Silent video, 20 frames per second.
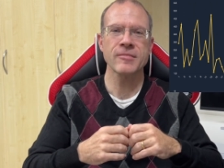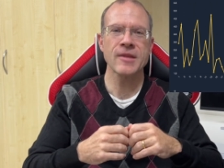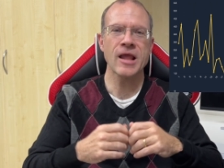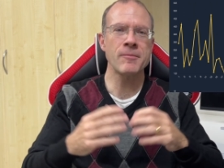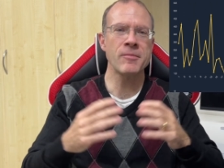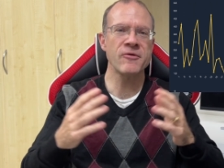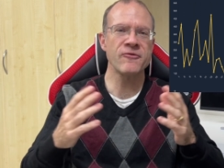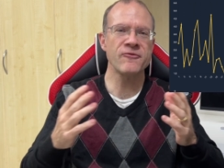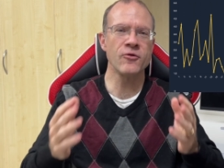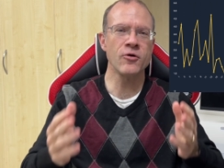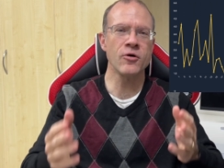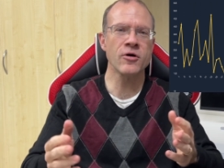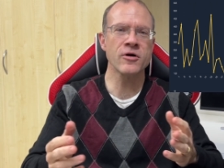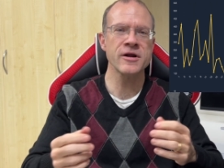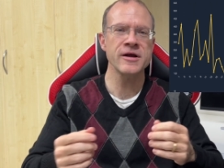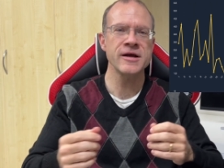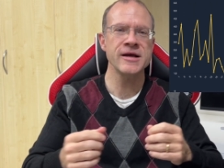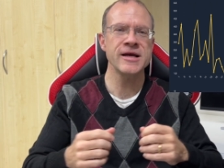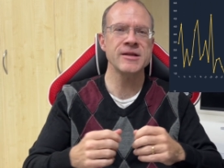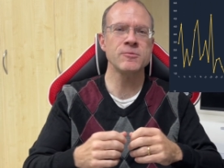and
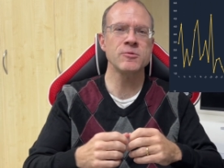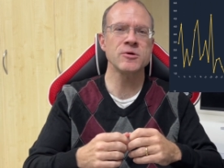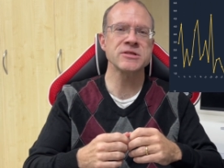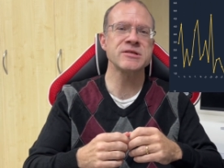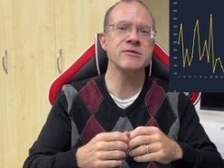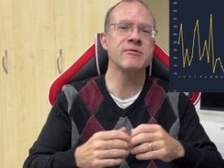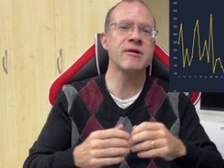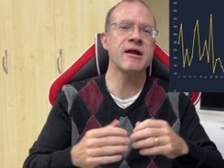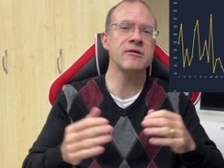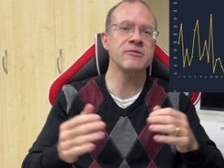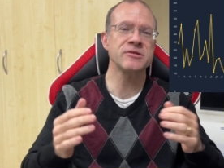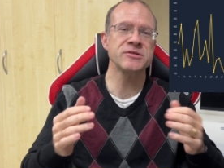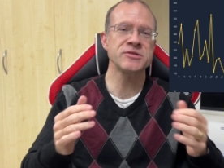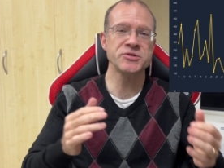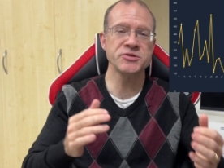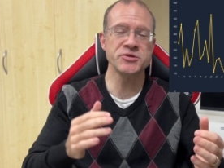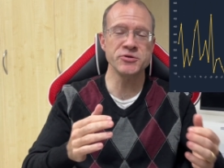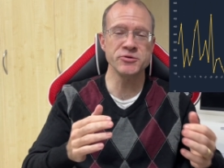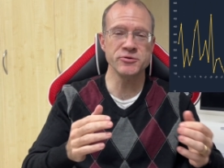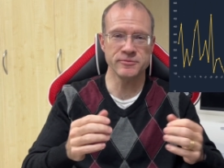before it was around
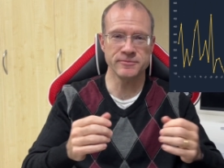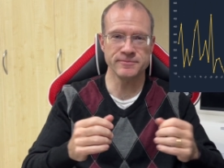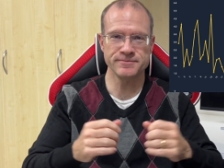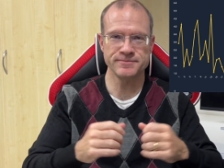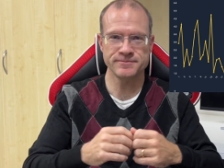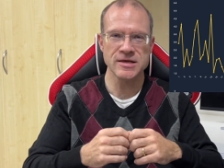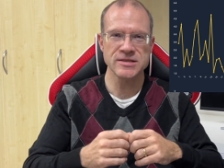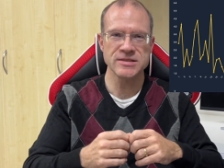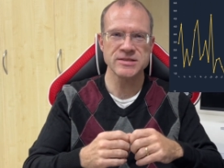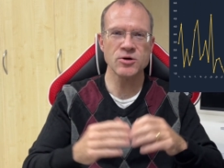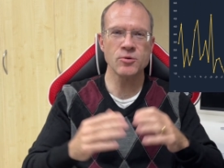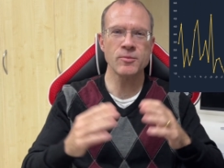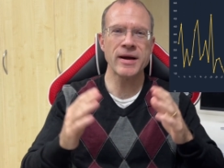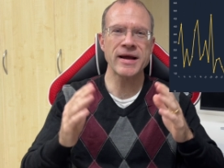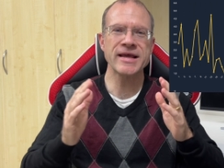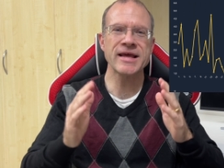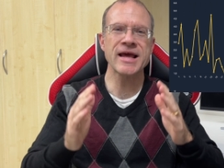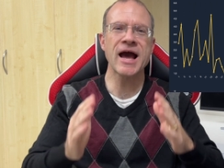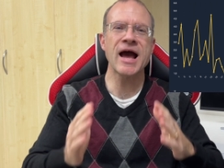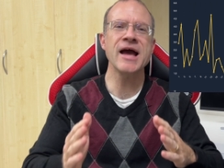two. So my
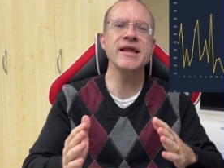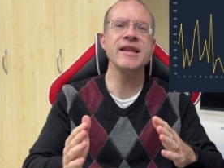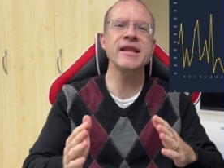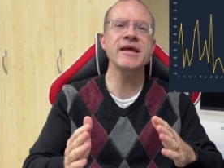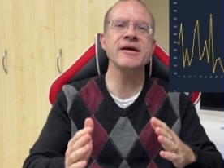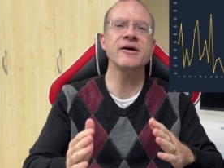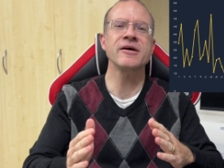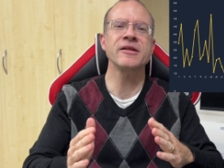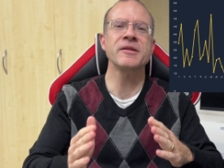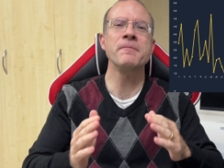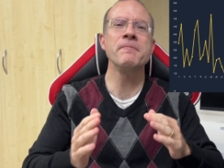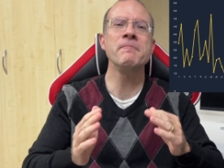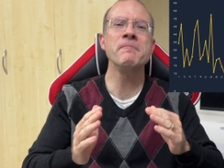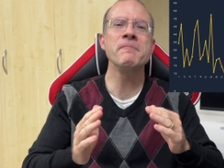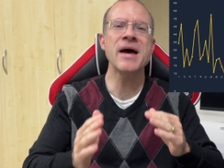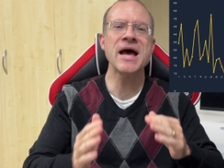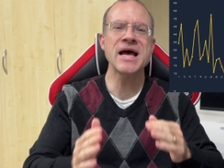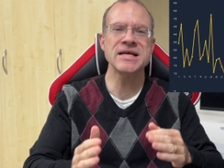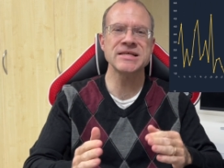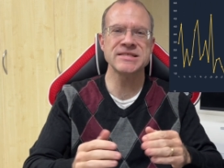guiding got
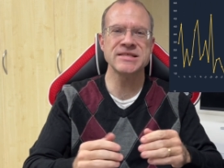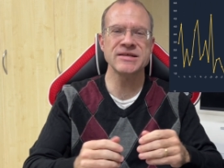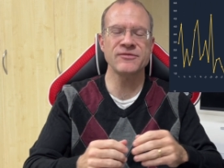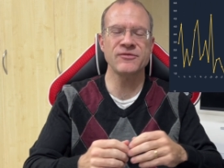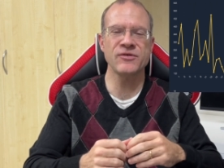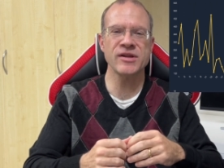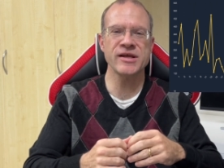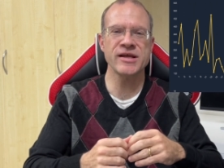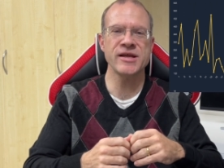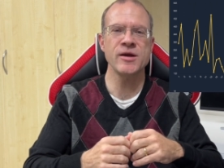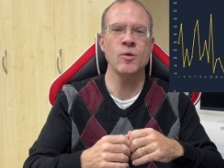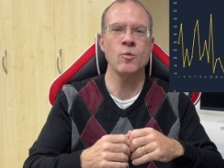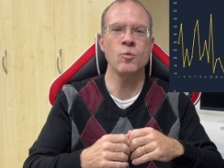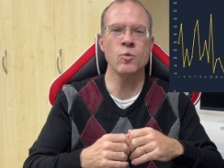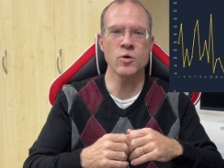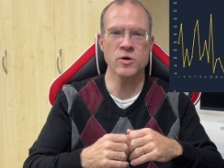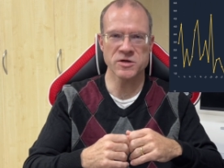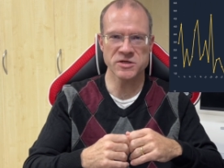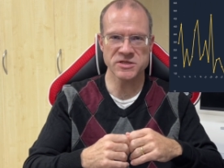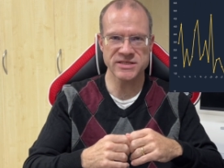massively
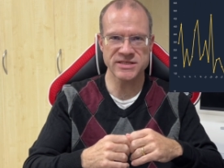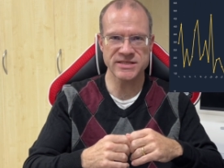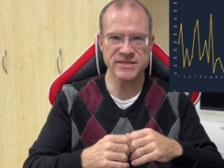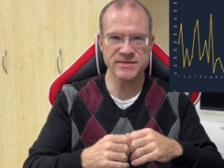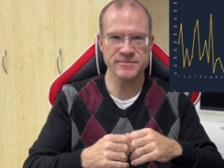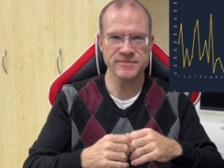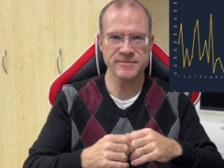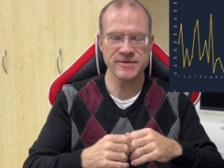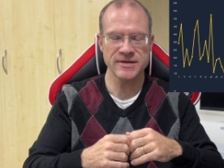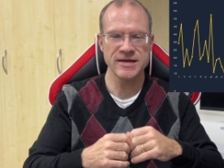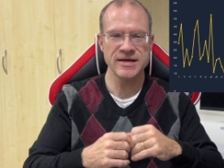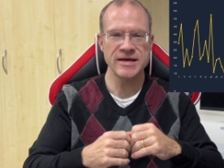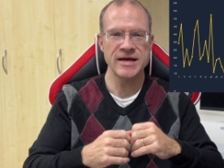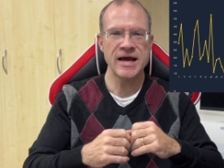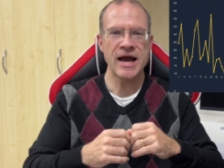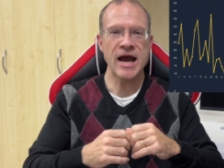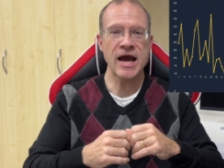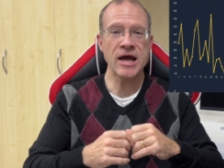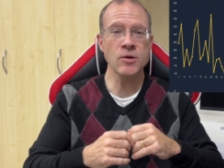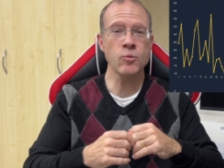worse.
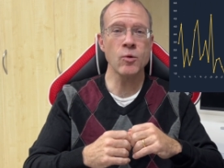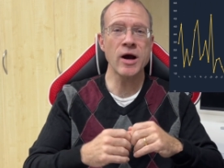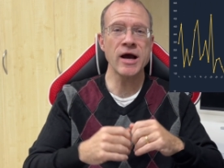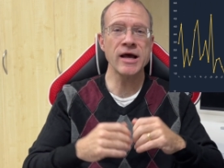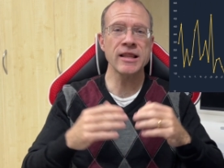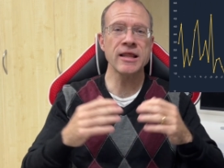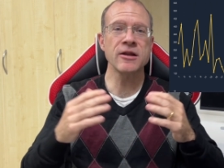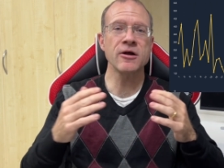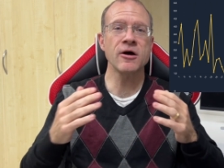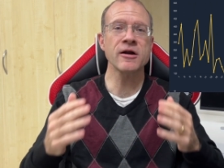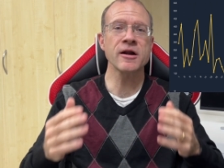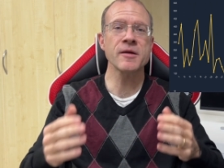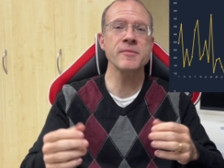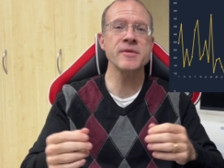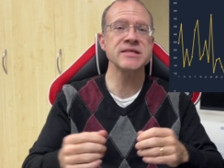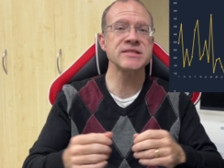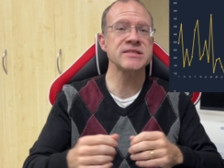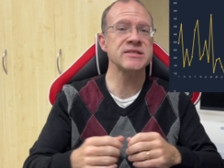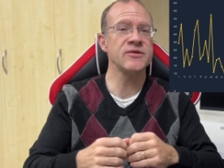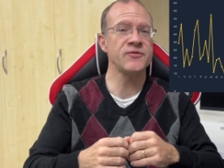And while an
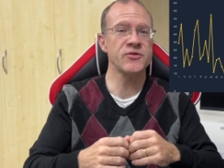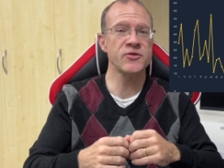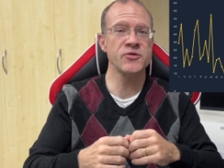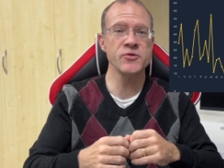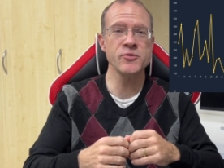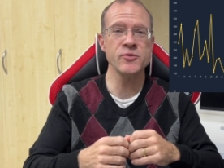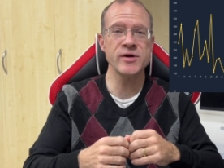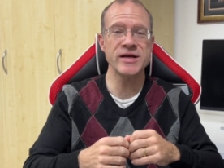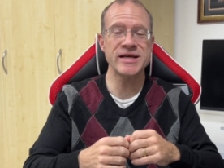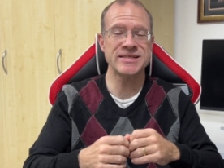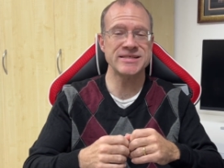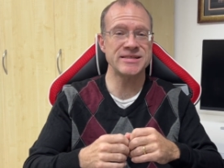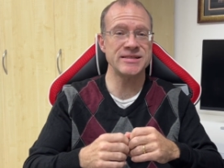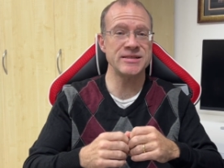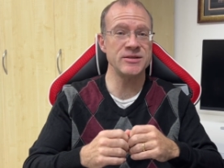RMS of 2 is